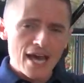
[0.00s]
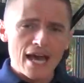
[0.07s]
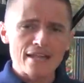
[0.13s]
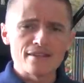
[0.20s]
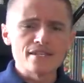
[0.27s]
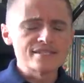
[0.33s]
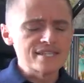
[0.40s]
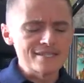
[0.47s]

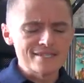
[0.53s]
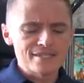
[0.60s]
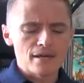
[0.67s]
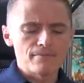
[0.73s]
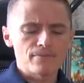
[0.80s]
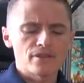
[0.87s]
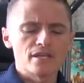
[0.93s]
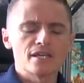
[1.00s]
And this is
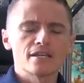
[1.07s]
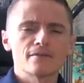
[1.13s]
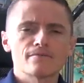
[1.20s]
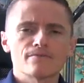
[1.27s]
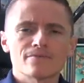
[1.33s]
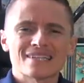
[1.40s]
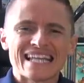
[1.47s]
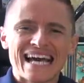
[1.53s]

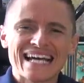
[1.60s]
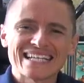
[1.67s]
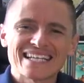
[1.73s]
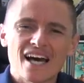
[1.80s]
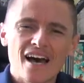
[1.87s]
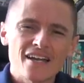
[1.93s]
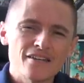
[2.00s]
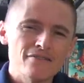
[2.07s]
something that
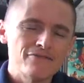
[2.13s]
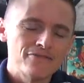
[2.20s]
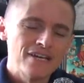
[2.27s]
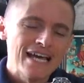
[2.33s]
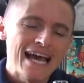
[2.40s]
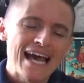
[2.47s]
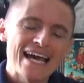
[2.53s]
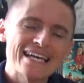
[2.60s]
kind of,
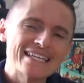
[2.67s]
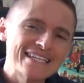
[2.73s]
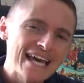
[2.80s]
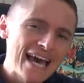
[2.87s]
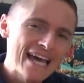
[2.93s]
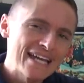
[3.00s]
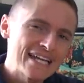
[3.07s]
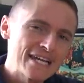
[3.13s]

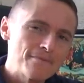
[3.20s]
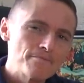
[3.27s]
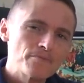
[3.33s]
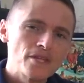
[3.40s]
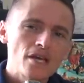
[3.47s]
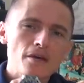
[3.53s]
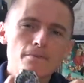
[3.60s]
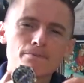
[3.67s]
again,
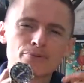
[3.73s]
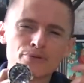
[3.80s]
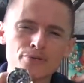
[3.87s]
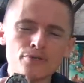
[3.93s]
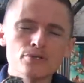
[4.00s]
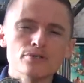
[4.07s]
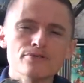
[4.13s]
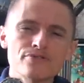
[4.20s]

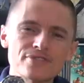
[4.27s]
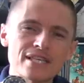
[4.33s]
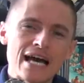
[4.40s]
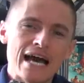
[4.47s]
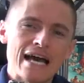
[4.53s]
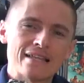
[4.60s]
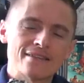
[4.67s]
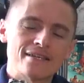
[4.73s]
proves
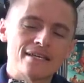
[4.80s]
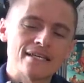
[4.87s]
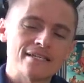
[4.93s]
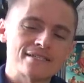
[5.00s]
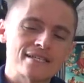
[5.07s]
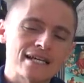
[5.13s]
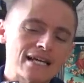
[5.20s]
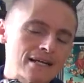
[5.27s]
that
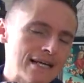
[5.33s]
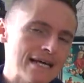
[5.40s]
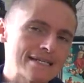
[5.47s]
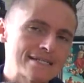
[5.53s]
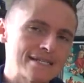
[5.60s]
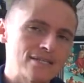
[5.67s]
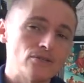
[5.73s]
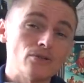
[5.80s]
it's a
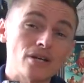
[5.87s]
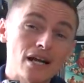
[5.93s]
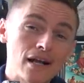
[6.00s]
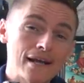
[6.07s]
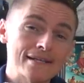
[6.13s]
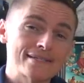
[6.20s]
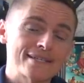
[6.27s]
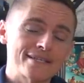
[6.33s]
classic or a
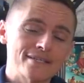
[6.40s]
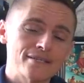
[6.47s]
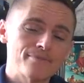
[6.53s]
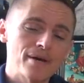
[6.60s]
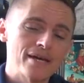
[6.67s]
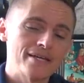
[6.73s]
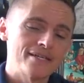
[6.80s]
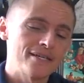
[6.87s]
classic in the
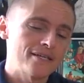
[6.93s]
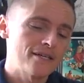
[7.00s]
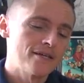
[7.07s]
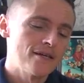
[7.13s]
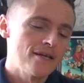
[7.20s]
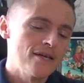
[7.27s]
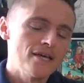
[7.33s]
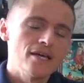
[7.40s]
making.
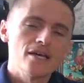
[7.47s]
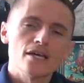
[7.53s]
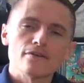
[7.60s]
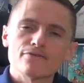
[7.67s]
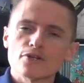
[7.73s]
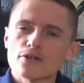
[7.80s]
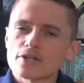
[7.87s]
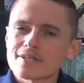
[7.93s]

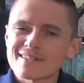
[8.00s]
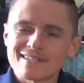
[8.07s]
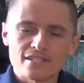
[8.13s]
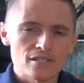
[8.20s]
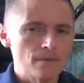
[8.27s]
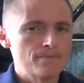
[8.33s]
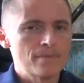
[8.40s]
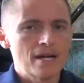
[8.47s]
If you look at the
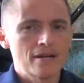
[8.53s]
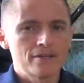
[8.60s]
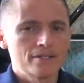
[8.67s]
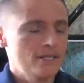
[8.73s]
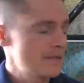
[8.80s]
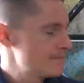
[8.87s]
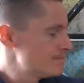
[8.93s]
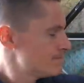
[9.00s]

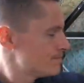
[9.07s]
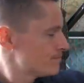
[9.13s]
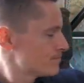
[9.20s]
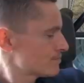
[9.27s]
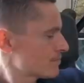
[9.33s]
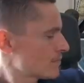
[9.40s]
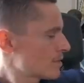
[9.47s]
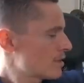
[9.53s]
Submariner,
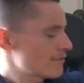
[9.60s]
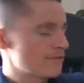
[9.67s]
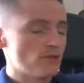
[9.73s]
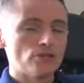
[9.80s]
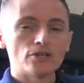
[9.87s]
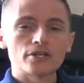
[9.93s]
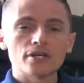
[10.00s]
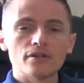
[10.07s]
if
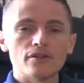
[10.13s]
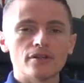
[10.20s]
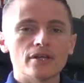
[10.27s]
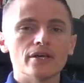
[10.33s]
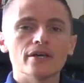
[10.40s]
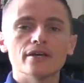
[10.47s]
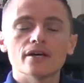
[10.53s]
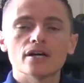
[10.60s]
you look at
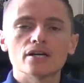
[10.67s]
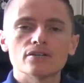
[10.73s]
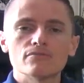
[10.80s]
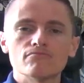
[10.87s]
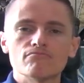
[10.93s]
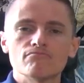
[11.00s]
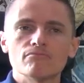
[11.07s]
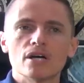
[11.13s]
the
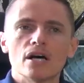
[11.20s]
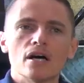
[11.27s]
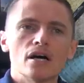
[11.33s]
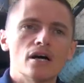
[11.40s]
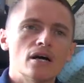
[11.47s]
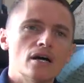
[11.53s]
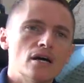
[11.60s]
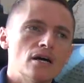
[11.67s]

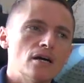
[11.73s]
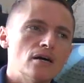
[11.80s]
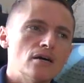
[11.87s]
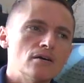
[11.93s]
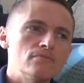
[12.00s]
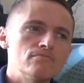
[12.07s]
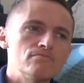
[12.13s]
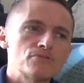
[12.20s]

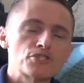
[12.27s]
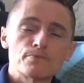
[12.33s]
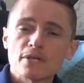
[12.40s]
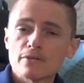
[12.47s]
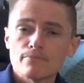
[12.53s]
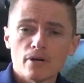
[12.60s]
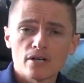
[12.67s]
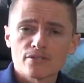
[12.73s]

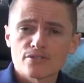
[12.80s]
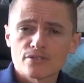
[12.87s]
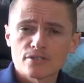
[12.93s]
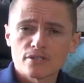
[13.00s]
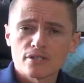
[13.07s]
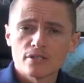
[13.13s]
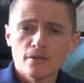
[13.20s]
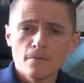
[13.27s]

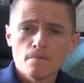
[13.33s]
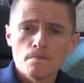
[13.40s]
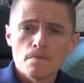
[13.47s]
Speedmaster,